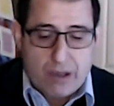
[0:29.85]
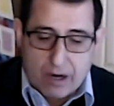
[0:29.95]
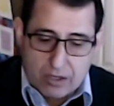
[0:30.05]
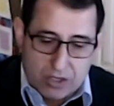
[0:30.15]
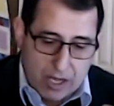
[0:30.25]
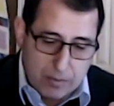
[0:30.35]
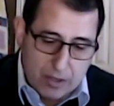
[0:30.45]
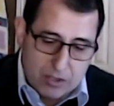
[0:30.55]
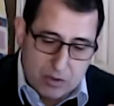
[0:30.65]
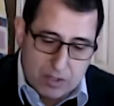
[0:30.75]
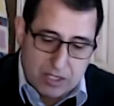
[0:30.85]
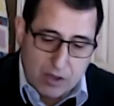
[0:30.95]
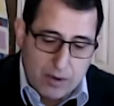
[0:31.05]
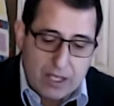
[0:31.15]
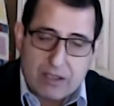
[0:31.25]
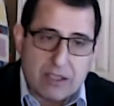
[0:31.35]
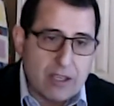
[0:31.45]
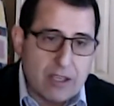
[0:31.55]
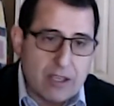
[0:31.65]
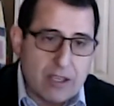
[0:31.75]
Our job here is to accelerate
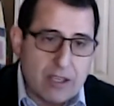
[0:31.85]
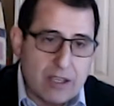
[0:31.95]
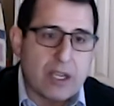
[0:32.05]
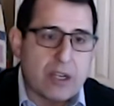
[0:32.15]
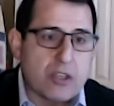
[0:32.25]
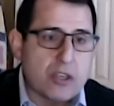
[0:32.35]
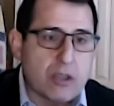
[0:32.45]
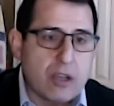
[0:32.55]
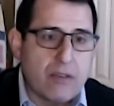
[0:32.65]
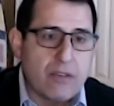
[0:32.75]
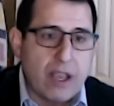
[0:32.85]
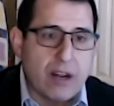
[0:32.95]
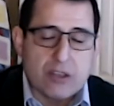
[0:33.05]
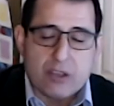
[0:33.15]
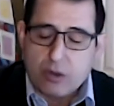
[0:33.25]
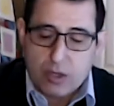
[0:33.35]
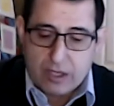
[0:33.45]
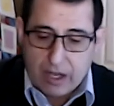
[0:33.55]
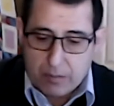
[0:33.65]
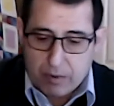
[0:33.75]
insights and increase that agility of data, including
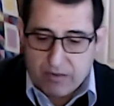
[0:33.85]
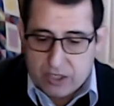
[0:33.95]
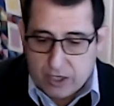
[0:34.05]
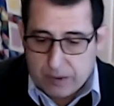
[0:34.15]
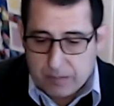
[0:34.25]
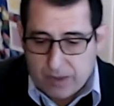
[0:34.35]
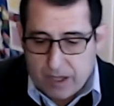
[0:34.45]
data provisioning,